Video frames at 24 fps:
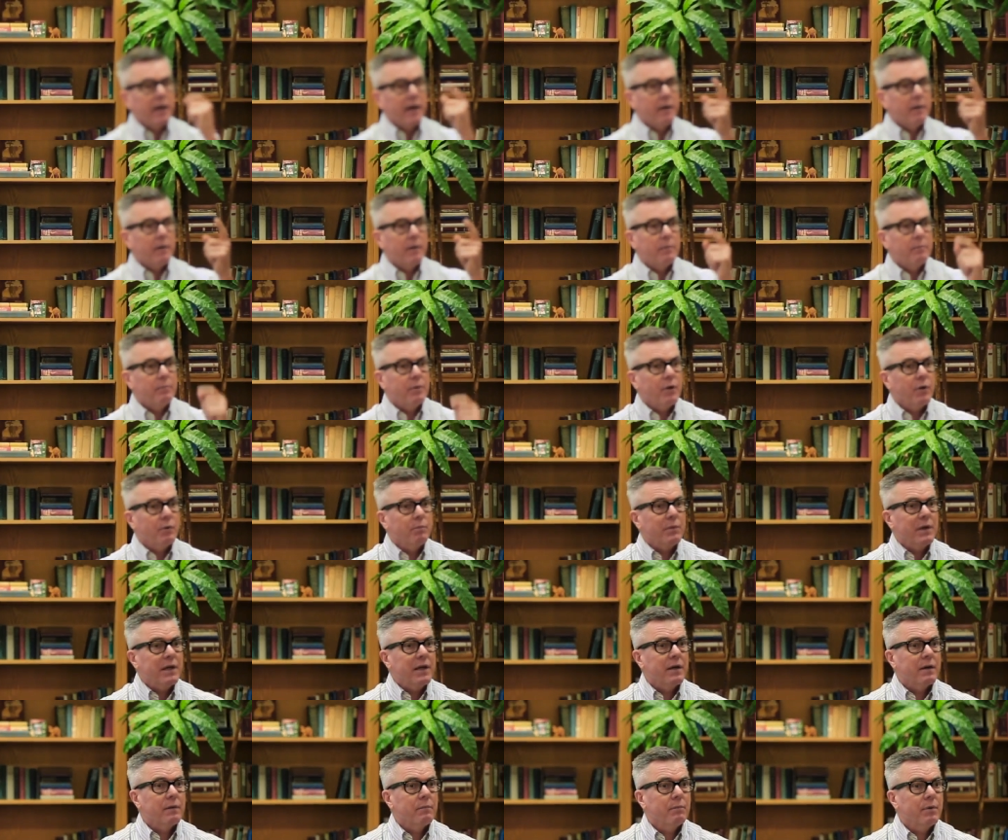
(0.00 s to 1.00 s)
uh, "Build
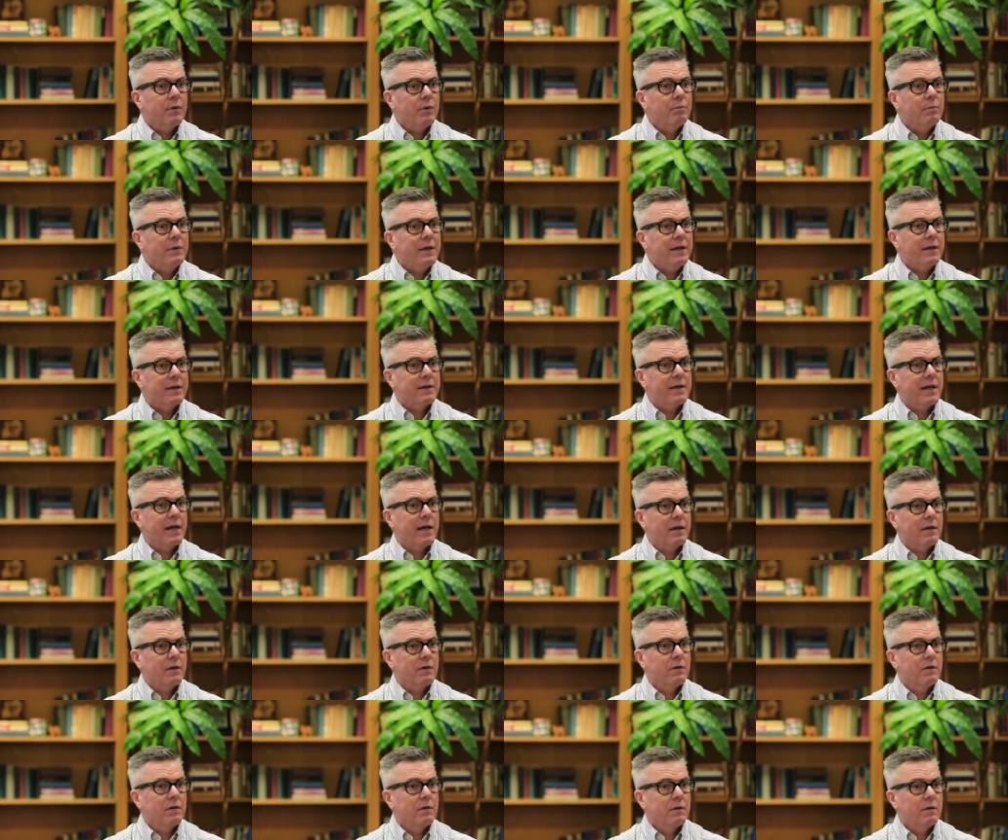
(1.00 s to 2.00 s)
me, build me a
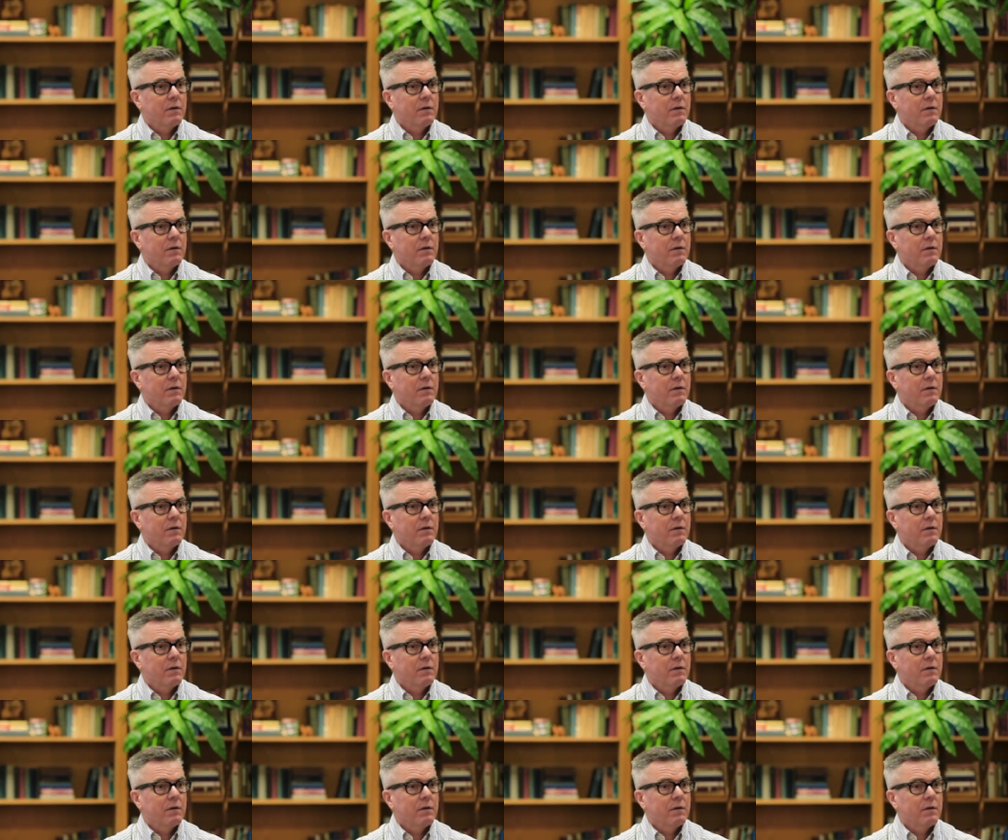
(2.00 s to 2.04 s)
tent."